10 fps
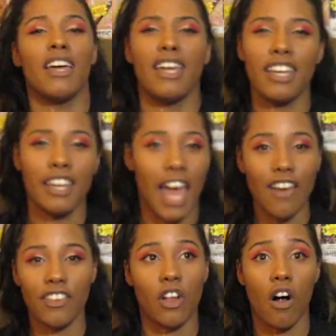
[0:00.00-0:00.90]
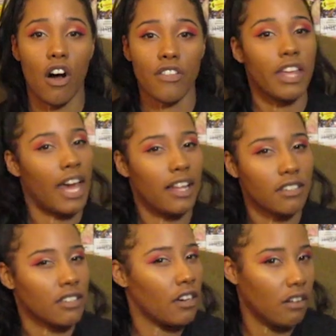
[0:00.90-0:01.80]
And having all
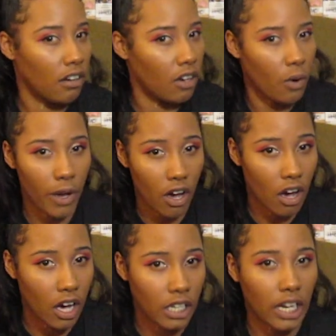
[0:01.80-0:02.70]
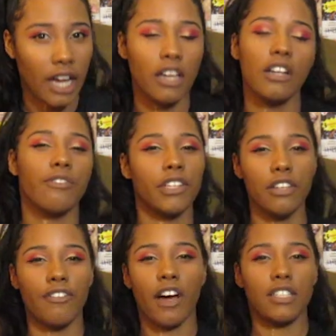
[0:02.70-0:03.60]
that uh, going on, I couldn't
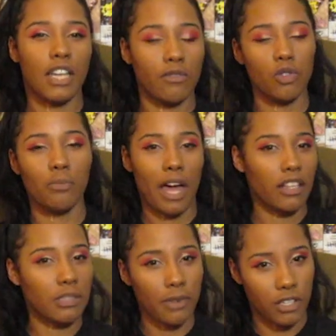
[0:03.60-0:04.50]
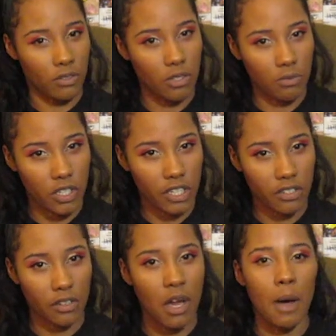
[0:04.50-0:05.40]
really find time to balance my YouTube
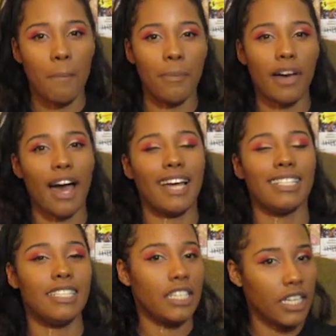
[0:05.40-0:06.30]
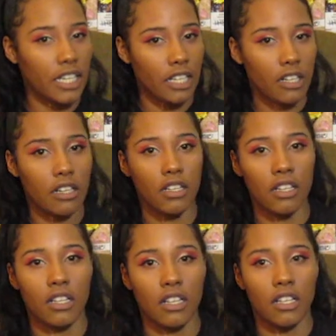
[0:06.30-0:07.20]
channel, but I did
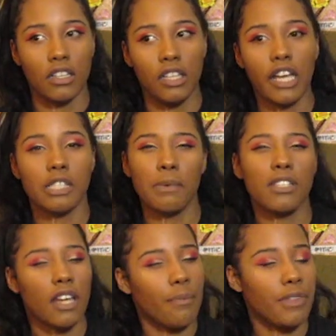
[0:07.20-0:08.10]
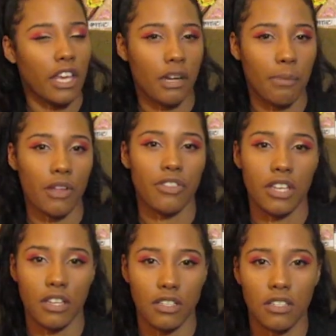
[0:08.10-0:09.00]
like spend time thinking about
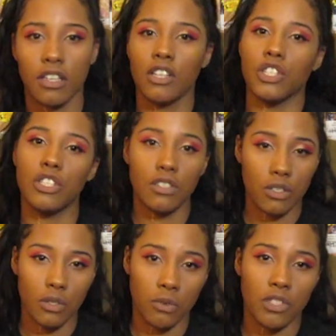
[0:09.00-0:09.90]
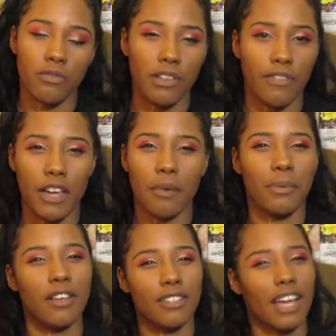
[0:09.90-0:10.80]
things to do to revamp
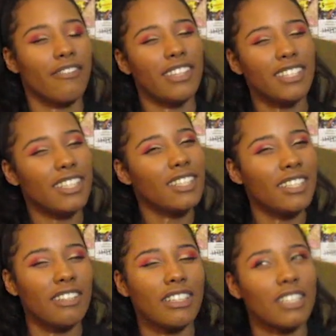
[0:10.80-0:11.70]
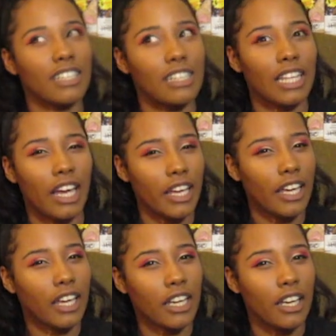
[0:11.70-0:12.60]
because I really didn't like